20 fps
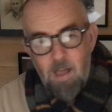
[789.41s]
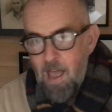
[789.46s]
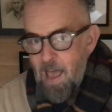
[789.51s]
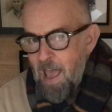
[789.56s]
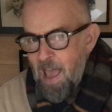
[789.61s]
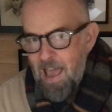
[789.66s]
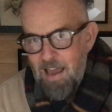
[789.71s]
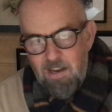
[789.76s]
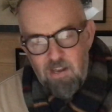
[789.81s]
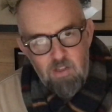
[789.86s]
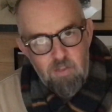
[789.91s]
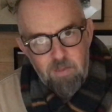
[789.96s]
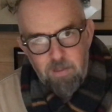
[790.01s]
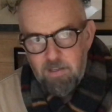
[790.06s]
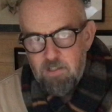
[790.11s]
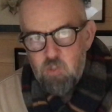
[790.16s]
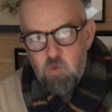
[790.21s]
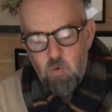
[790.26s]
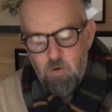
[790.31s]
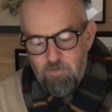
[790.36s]
Anything
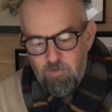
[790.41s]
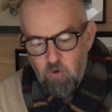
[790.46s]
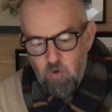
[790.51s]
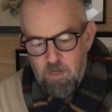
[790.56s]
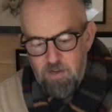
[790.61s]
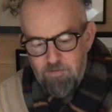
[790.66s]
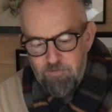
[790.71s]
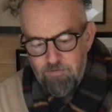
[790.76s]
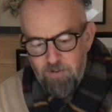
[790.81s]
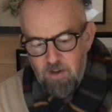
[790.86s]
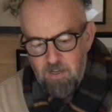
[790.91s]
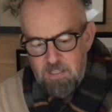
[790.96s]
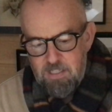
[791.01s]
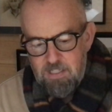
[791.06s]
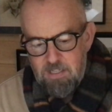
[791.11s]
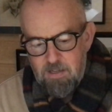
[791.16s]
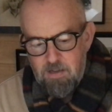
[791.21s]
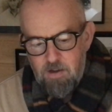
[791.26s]
to avoid a fight.